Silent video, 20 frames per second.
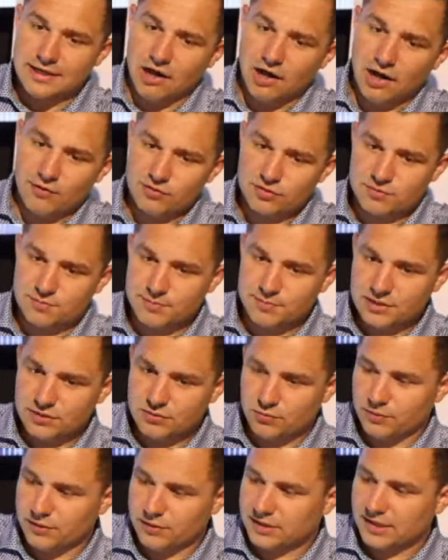Now, I was
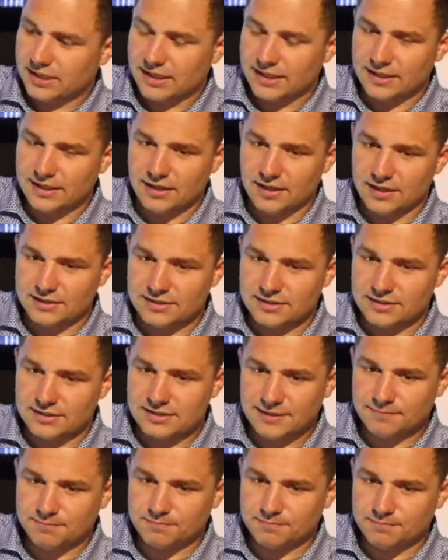meeting with a
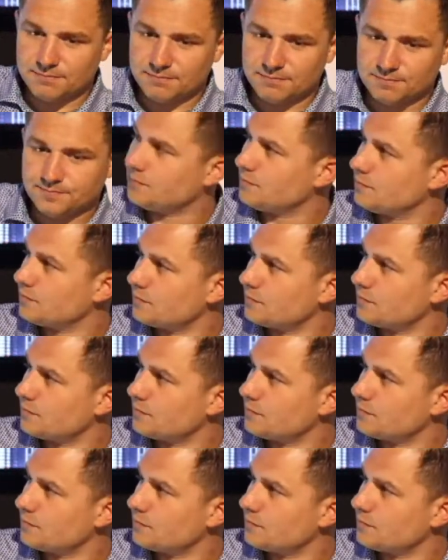team